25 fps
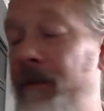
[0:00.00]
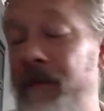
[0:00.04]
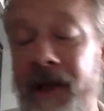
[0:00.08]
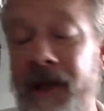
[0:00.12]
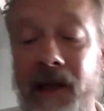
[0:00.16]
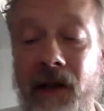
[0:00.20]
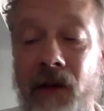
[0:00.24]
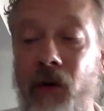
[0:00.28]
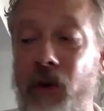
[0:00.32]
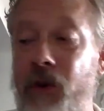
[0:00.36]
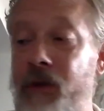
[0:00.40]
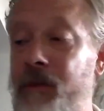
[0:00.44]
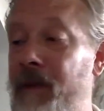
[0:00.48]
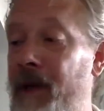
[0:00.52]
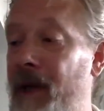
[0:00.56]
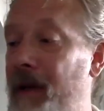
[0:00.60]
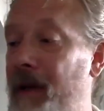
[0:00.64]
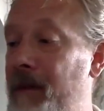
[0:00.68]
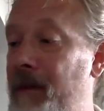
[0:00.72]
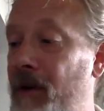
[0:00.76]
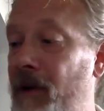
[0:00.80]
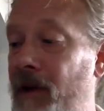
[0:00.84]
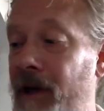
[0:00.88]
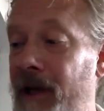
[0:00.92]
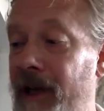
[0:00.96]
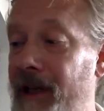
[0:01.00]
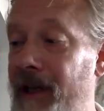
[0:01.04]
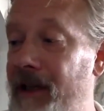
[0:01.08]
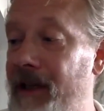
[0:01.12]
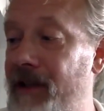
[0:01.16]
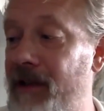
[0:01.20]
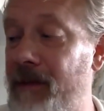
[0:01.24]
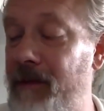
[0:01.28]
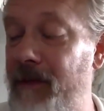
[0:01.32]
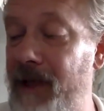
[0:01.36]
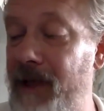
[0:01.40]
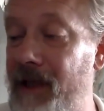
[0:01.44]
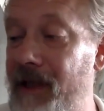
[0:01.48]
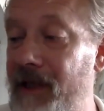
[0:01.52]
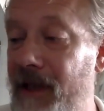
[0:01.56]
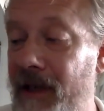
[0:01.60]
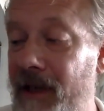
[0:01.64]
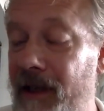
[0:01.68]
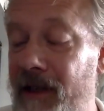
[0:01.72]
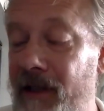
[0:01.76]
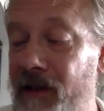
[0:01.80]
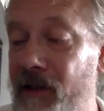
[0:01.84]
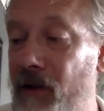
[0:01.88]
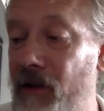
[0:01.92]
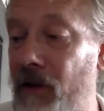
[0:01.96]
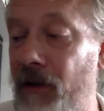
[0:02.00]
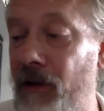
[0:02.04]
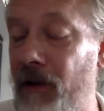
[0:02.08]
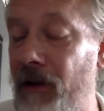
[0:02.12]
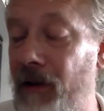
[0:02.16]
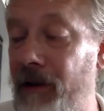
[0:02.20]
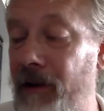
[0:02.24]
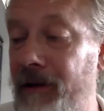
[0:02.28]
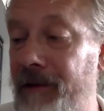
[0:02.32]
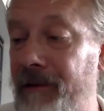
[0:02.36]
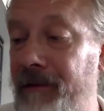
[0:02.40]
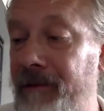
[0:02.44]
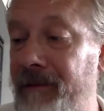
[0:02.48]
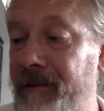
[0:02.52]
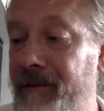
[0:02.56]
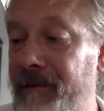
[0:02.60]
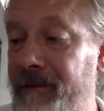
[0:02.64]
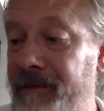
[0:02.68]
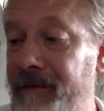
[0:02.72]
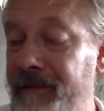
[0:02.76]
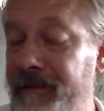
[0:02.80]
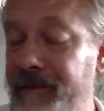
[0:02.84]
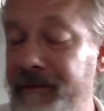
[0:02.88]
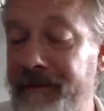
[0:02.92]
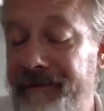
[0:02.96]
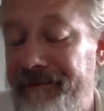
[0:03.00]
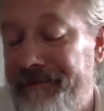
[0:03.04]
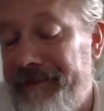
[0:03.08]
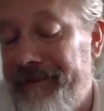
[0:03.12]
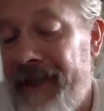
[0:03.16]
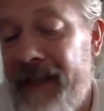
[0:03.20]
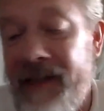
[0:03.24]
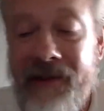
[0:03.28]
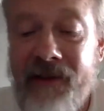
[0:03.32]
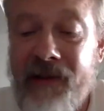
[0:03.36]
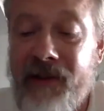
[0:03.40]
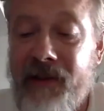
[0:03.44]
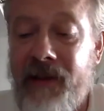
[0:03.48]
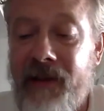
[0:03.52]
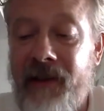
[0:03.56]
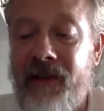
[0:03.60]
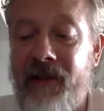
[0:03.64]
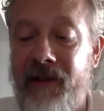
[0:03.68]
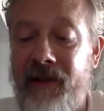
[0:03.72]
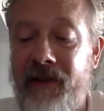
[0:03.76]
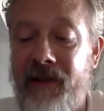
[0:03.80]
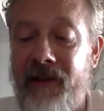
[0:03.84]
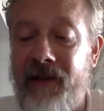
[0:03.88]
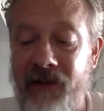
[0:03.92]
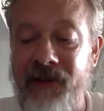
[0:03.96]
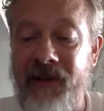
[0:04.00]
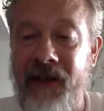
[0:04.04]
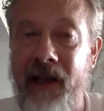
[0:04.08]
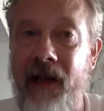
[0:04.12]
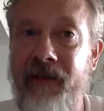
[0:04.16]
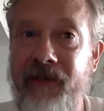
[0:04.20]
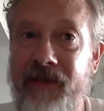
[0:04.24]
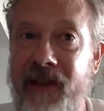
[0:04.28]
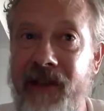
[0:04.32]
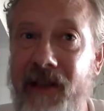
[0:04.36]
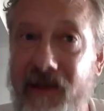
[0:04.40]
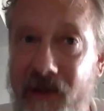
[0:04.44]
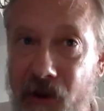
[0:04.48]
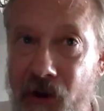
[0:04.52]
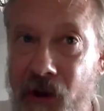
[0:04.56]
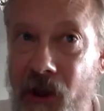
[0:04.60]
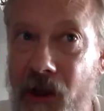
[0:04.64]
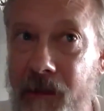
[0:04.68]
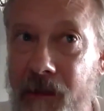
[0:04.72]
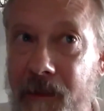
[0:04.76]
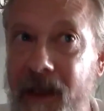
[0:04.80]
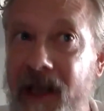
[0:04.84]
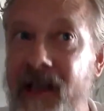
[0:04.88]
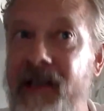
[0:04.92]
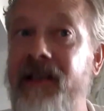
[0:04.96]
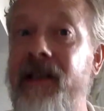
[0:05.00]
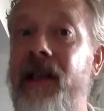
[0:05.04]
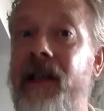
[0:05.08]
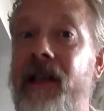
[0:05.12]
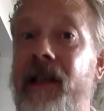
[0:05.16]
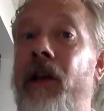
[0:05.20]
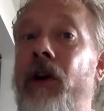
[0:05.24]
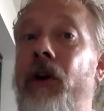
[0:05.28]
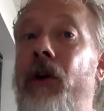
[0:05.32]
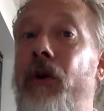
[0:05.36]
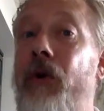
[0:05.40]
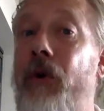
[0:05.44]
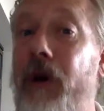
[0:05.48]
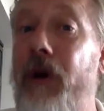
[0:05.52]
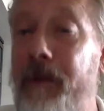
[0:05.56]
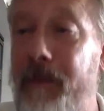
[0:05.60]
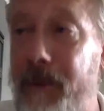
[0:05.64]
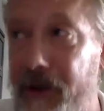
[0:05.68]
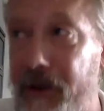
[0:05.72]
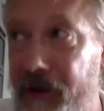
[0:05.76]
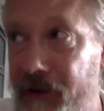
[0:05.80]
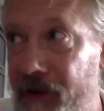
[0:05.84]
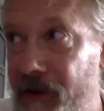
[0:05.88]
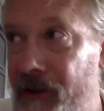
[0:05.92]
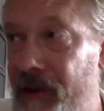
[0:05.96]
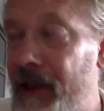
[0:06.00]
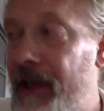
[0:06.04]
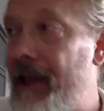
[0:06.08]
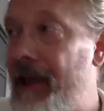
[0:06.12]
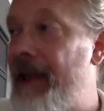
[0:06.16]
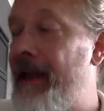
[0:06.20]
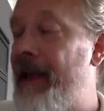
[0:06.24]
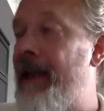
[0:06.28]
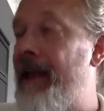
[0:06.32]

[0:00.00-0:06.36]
the big newspaper, the legacy media, is all... It's the self-censorship is enormous.